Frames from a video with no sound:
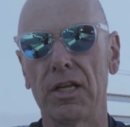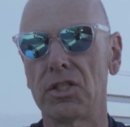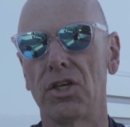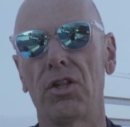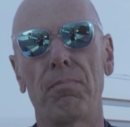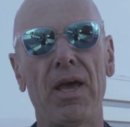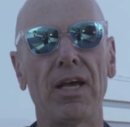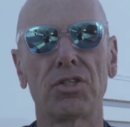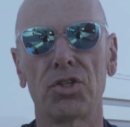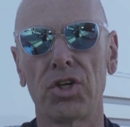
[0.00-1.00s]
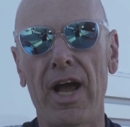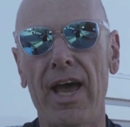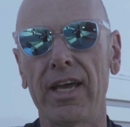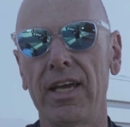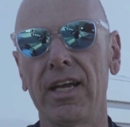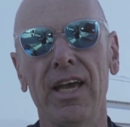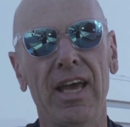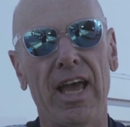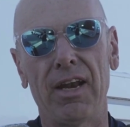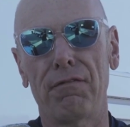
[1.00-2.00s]
until the pegs are dragging,
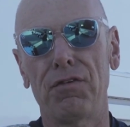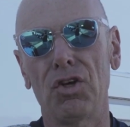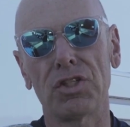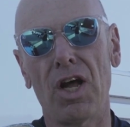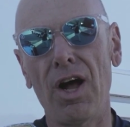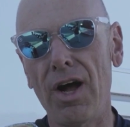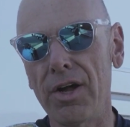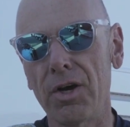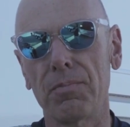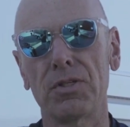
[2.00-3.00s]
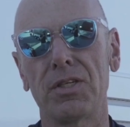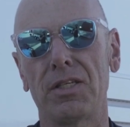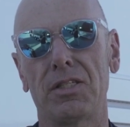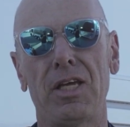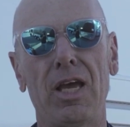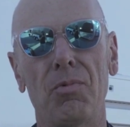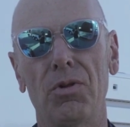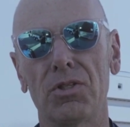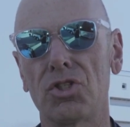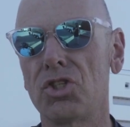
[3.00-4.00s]
and it feels 100%
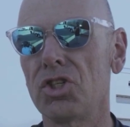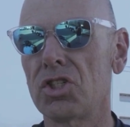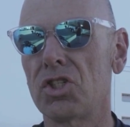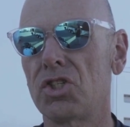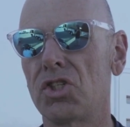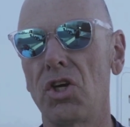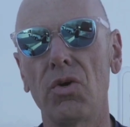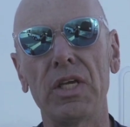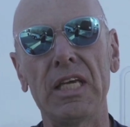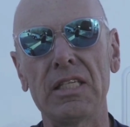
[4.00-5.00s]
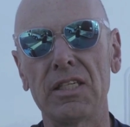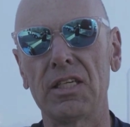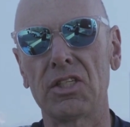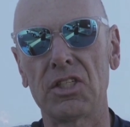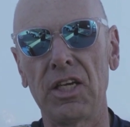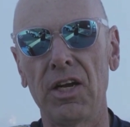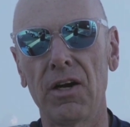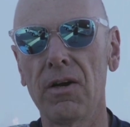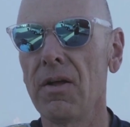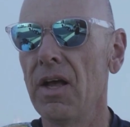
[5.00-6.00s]
stable. It's just so easy to steer.